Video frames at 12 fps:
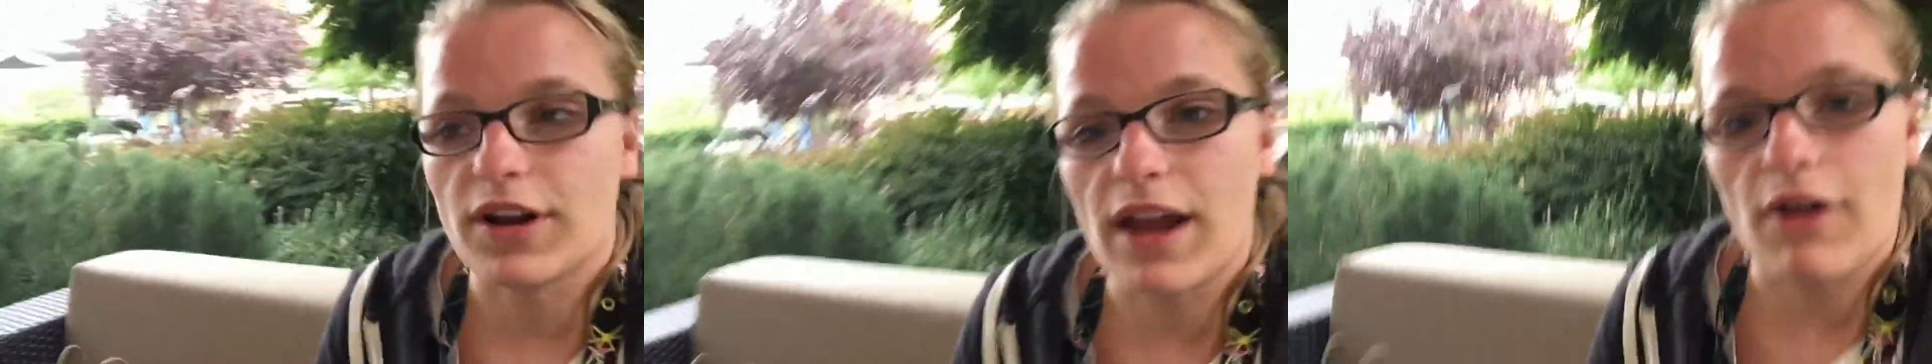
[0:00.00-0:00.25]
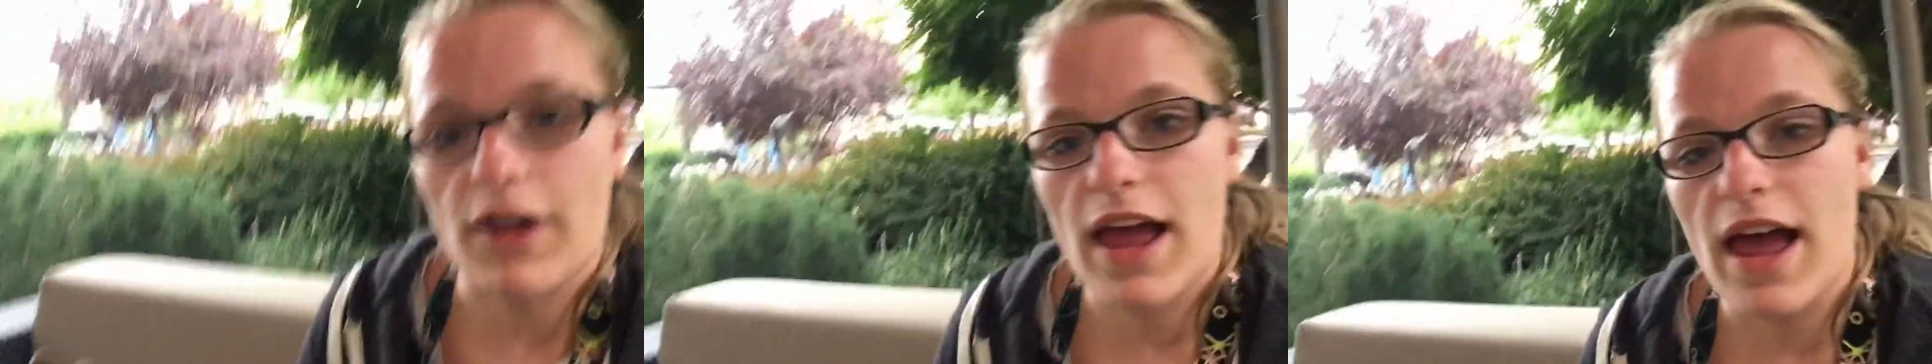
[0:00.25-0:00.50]
an
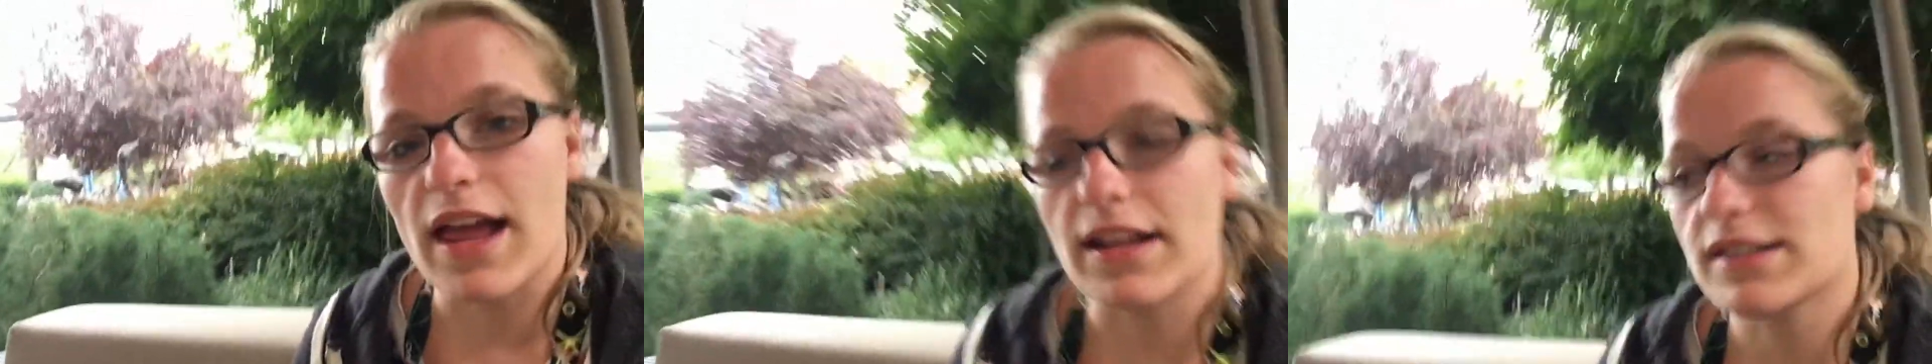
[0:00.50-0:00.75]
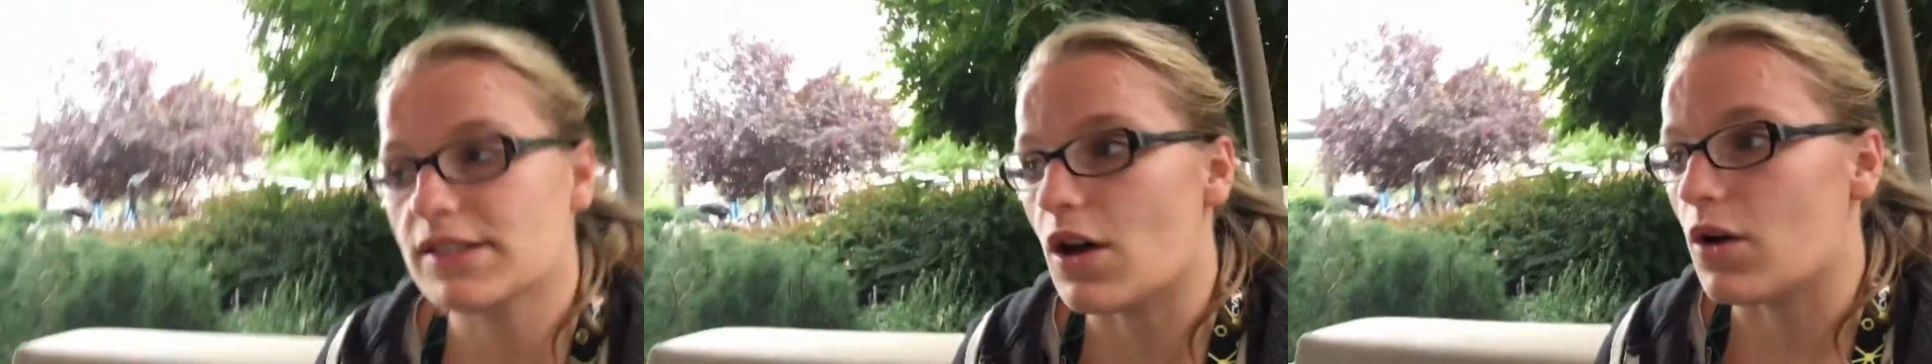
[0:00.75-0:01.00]
hour ahead
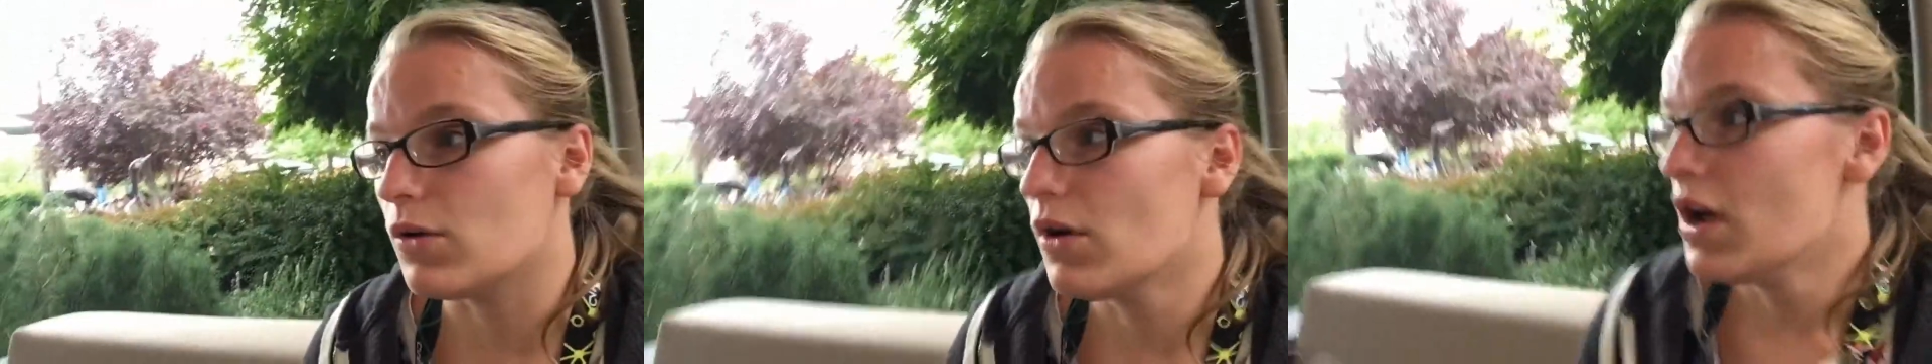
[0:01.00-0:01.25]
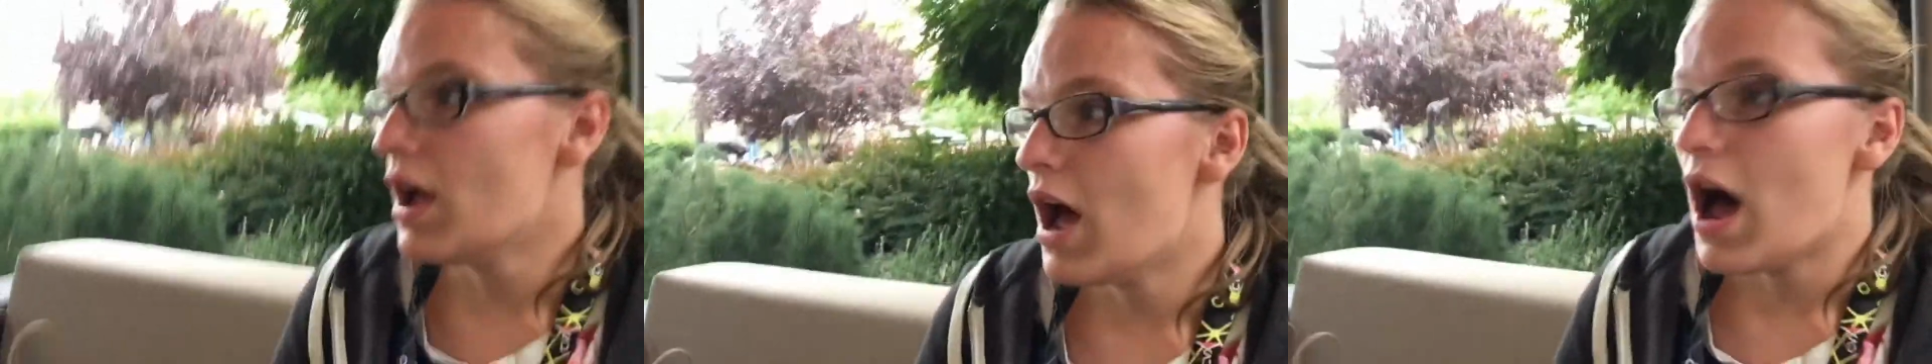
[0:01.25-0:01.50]
so
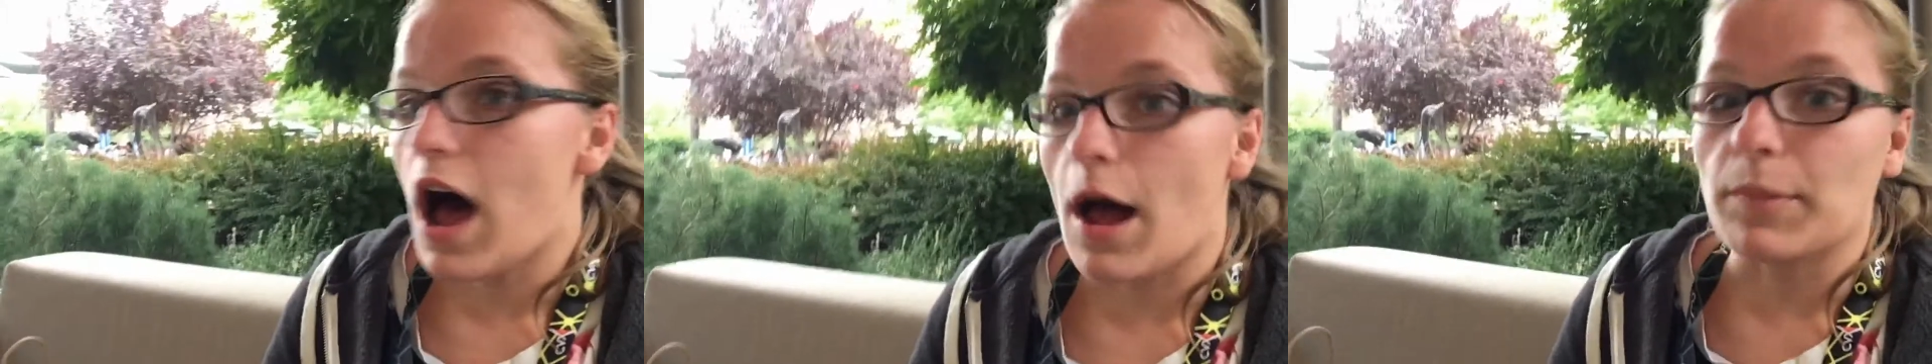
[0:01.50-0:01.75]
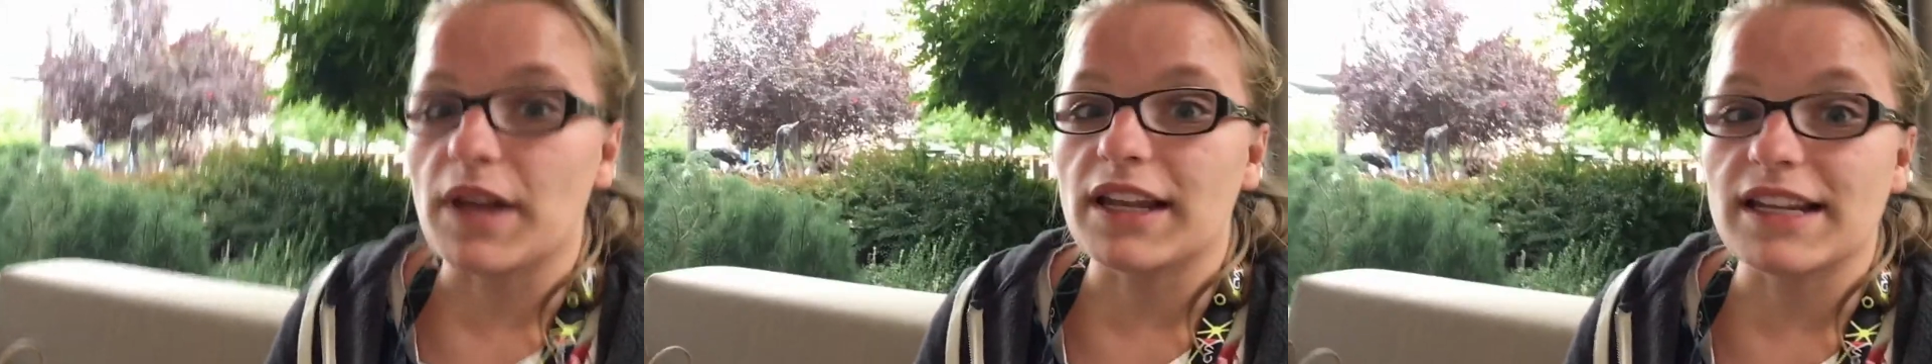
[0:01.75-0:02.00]

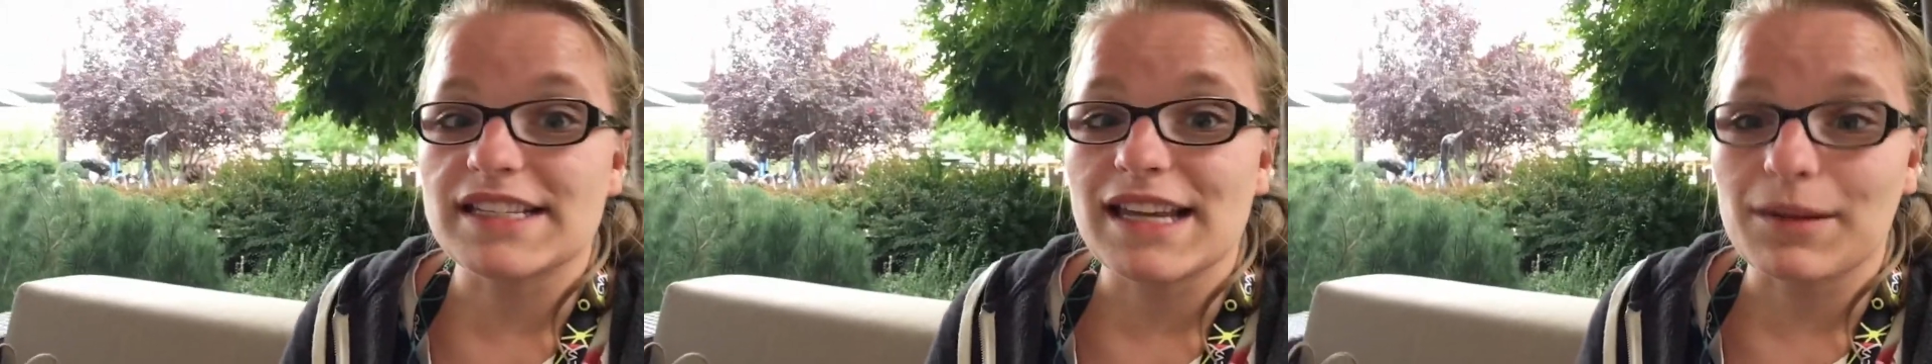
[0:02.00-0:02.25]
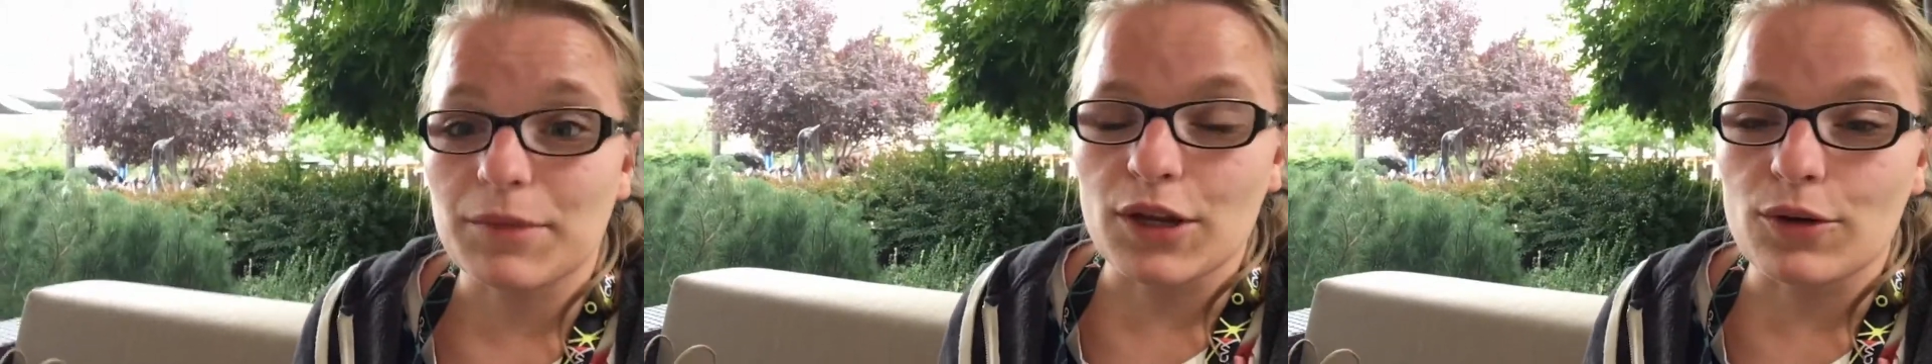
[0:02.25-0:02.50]
I'm gonna take my